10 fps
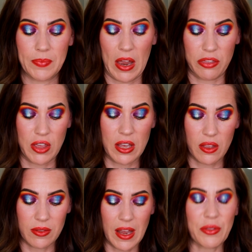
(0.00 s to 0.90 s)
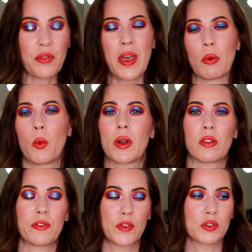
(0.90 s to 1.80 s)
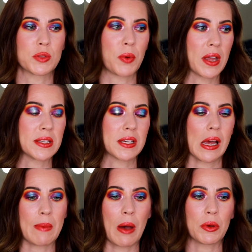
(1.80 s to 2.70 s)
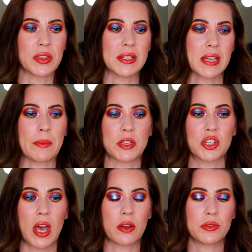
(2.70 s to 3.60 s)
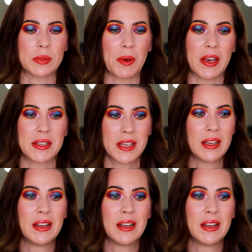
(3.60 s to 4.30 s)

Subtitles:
I think, not that they were one of the first brands to come out with these types of shadows, but